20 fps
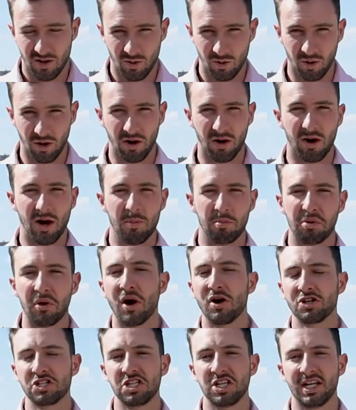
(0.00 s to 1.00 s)
we're
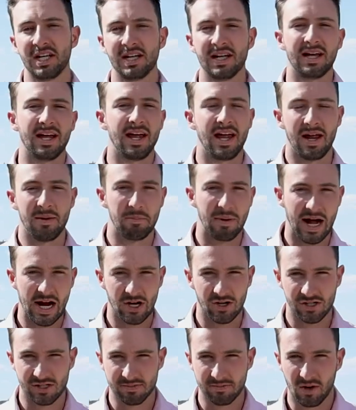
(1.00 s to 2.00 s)
approaching a
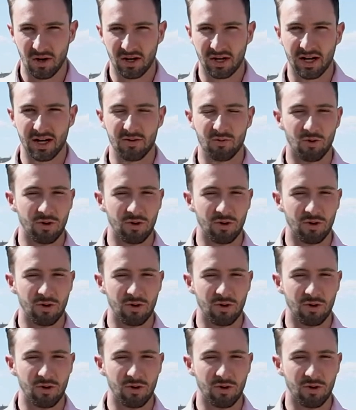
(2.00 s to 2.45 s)
buyer's market.